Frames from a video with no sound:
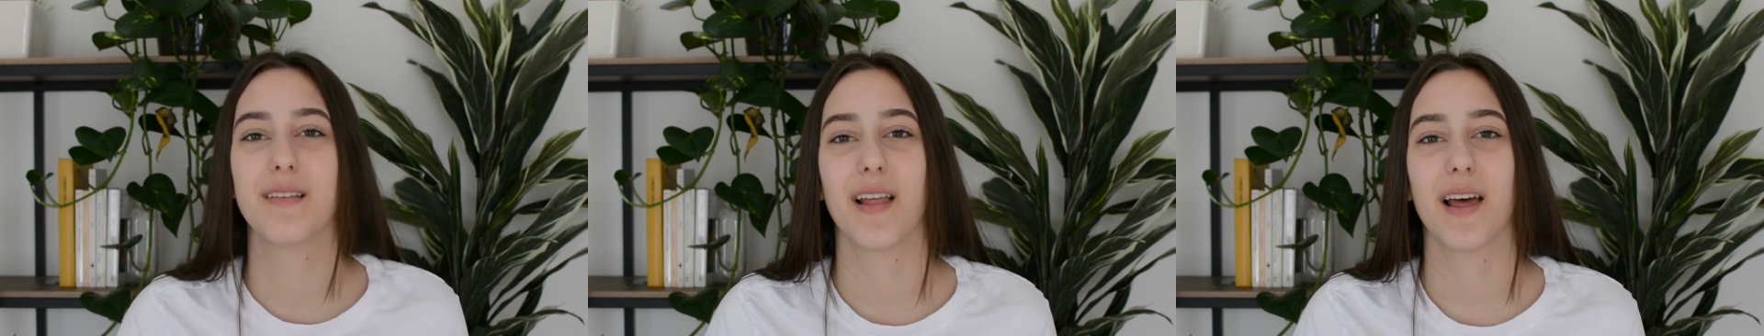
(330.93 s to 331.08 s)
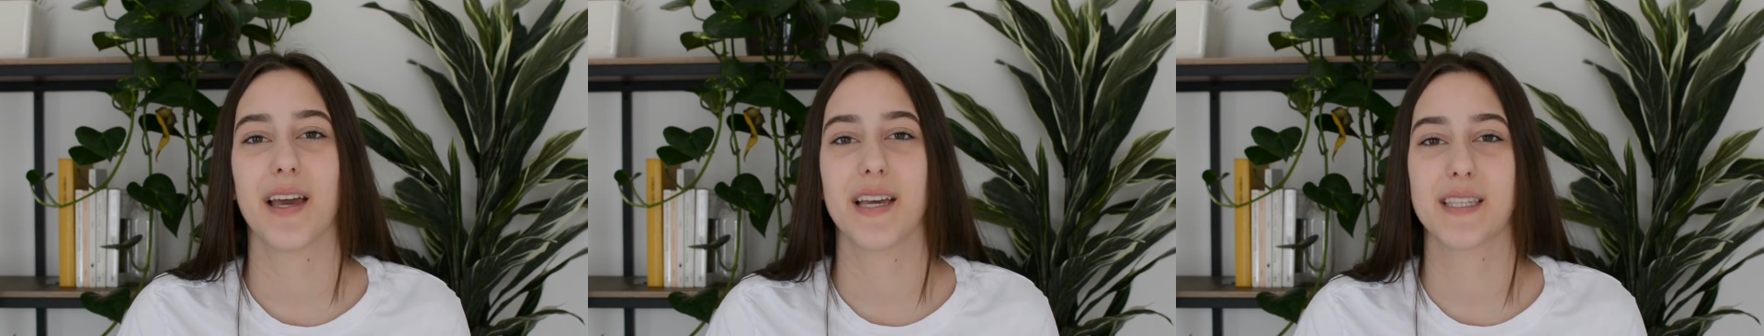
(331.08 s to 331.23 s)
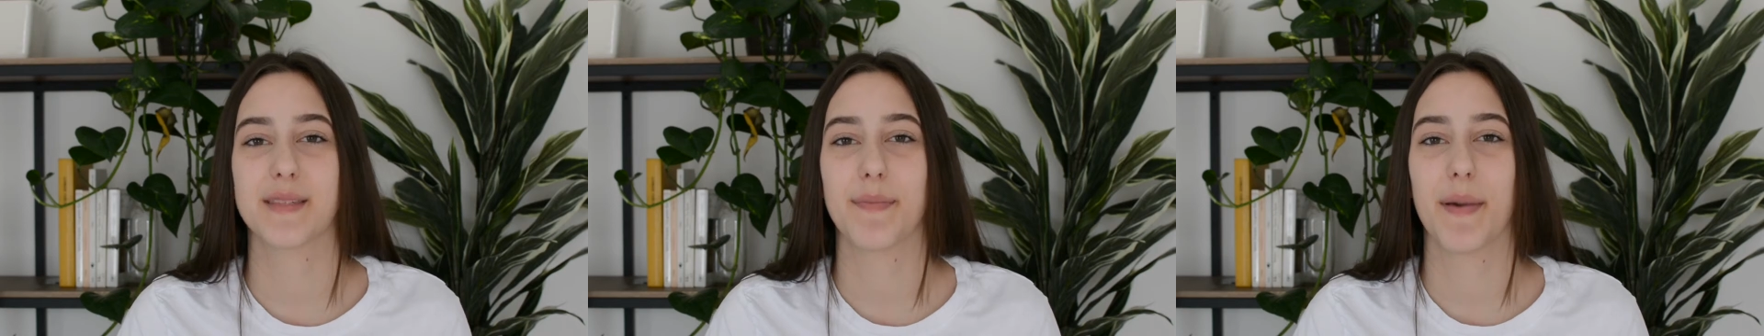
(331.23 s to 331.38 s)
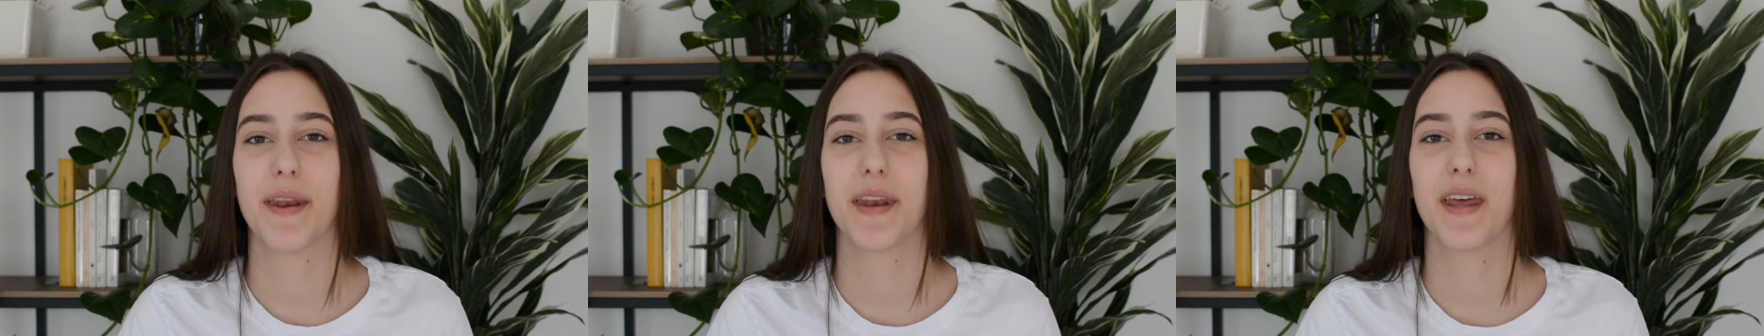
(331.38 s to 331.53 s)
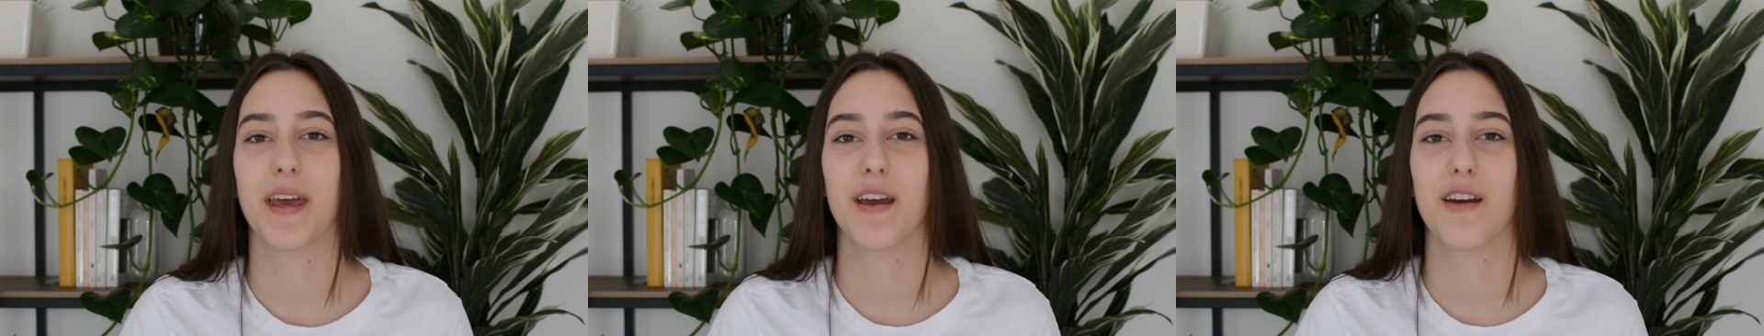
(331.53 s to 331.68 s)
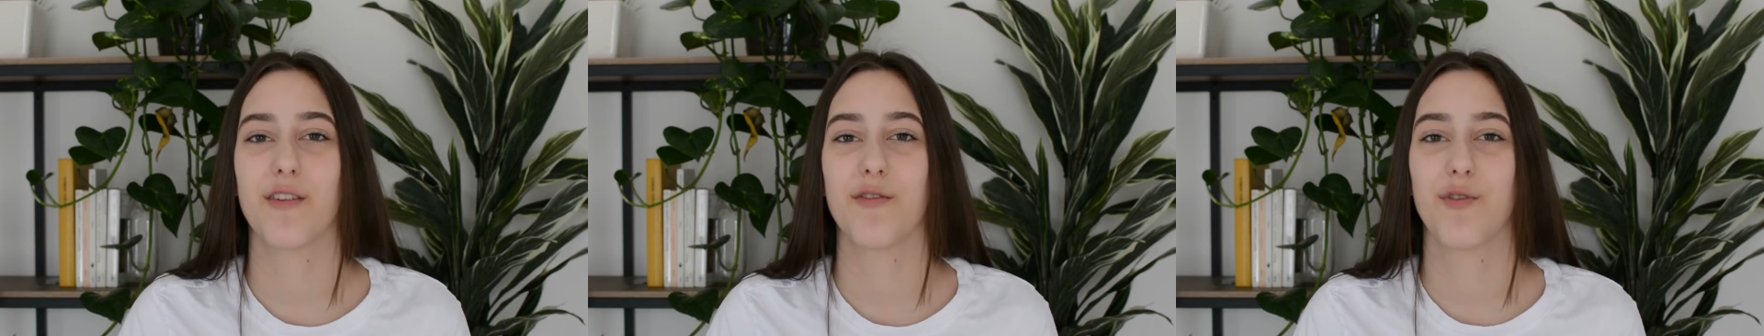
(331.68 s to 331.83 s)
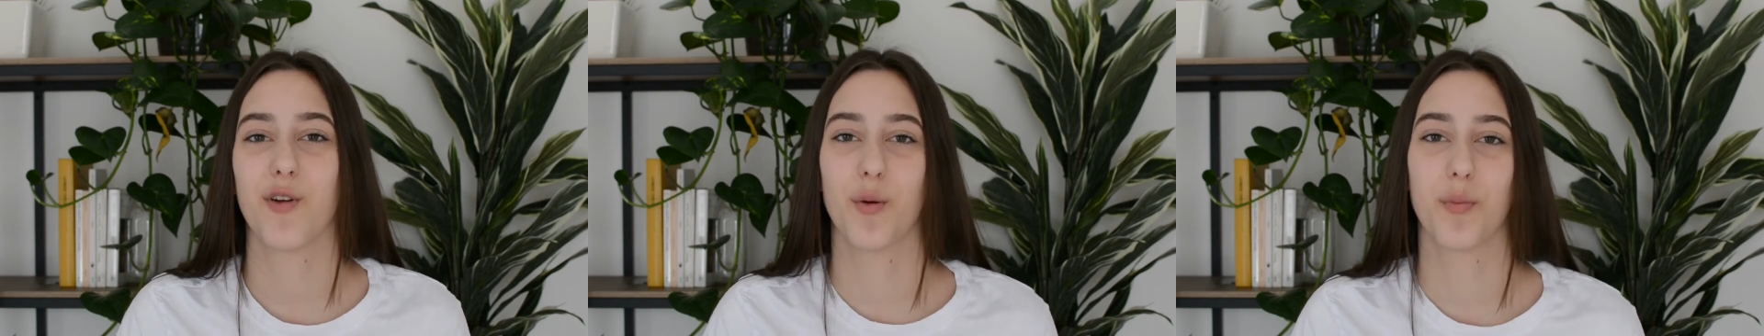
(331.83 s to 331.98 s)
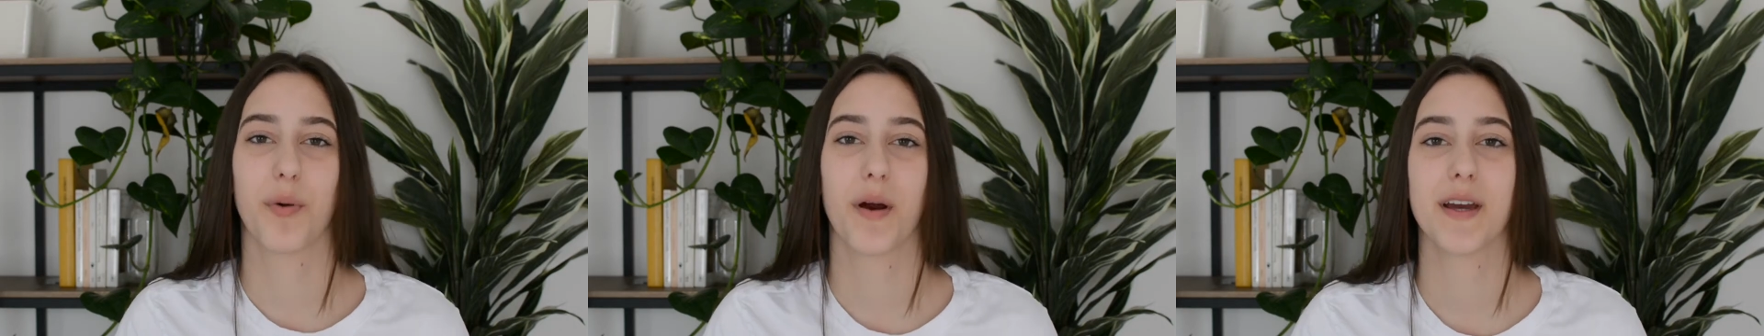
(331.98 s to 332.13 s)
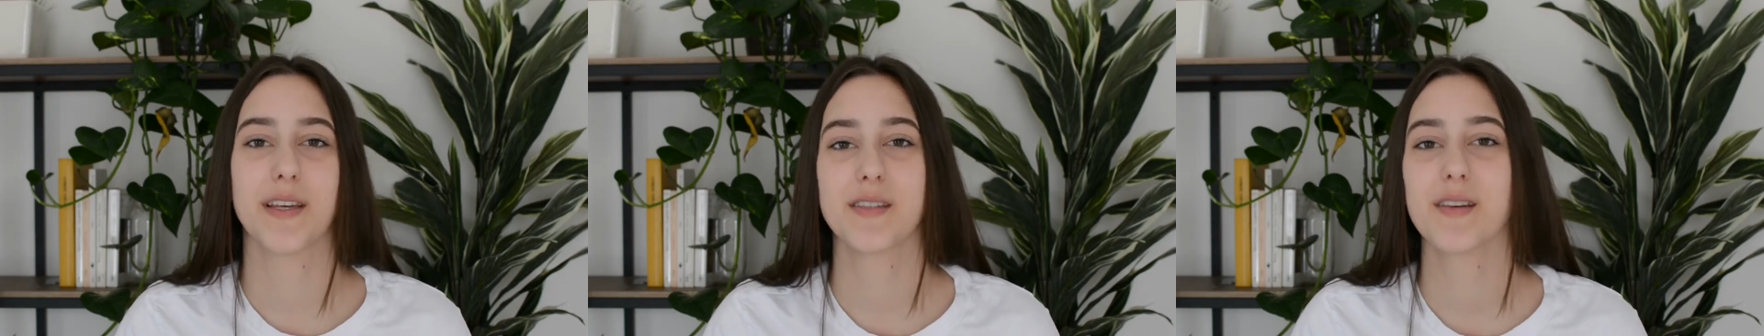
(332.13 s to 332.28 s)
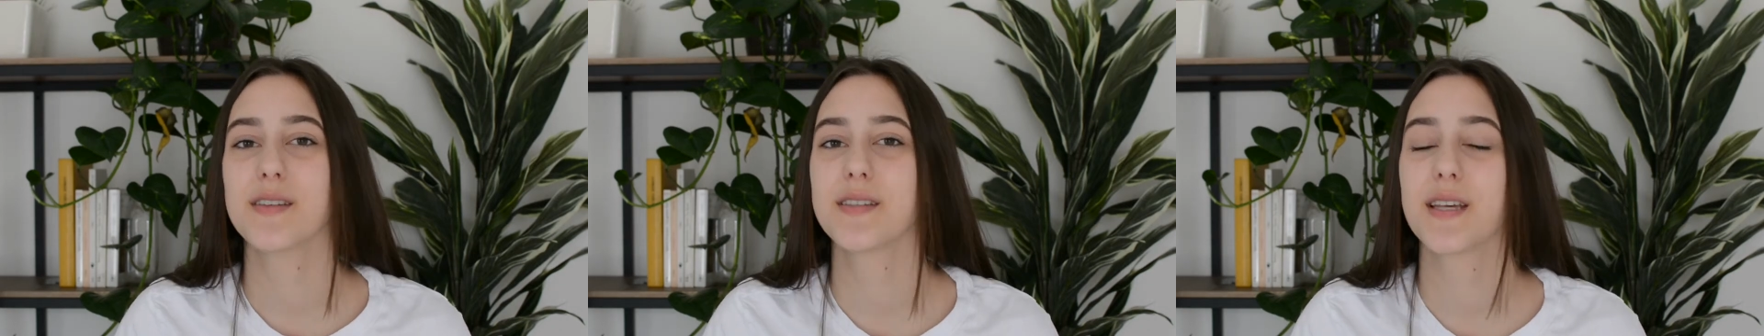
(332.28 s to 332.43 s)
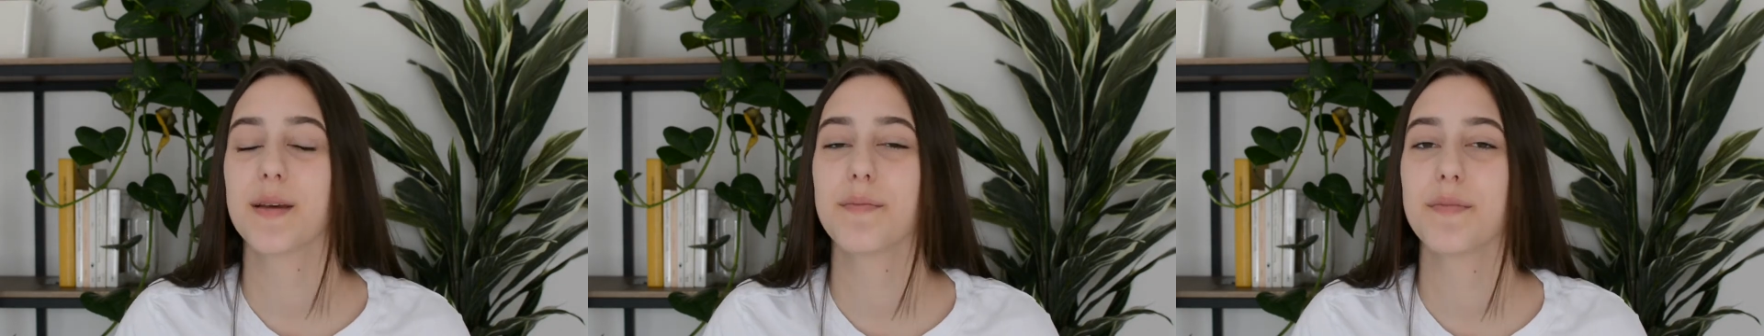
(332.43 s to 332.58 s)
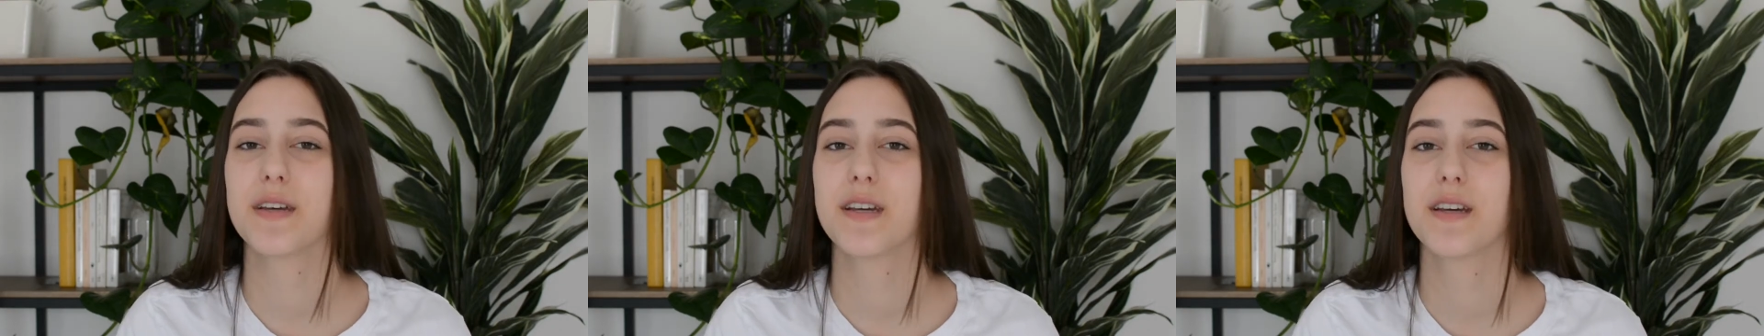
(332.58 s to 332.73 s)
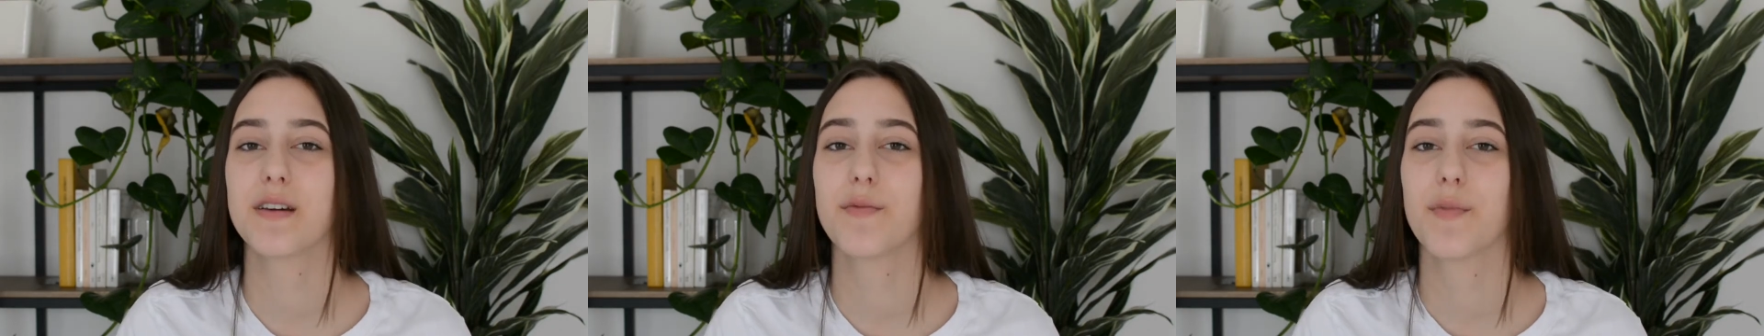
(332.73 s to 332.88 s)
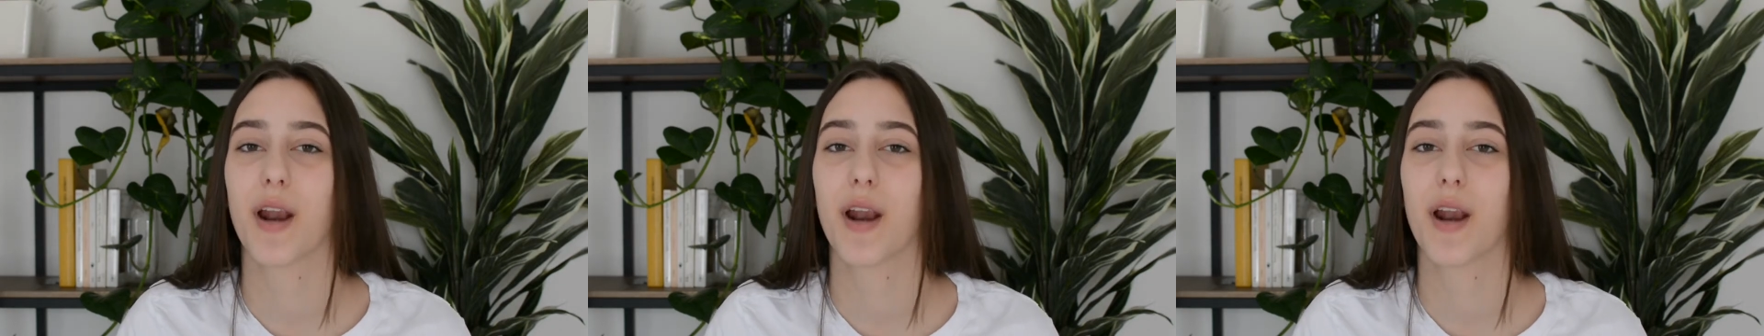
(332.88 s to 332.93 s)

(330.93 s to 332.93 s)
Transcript: like spending full price on something